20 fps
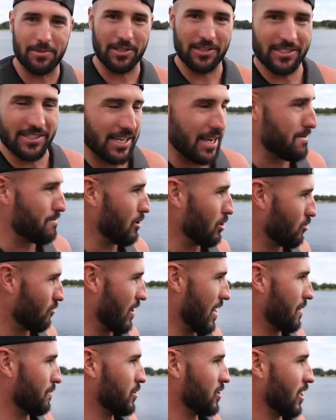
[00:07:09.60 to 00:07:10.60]
in the same boat
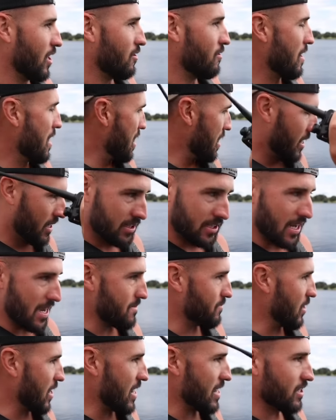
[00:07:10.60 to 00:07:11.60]
ramp. So
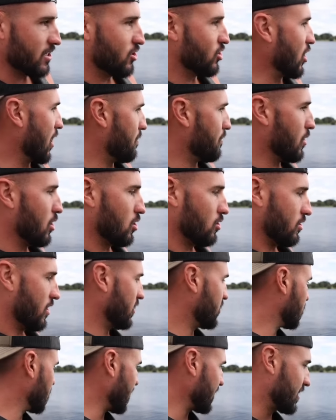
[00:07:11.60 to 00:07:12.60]
same thing, jet boat,
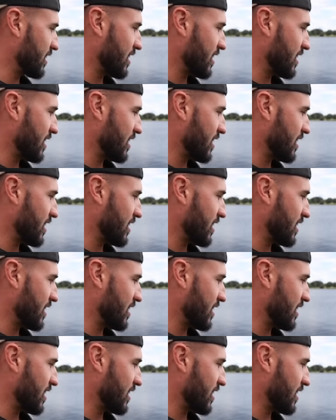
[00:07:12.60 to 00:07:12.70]
jet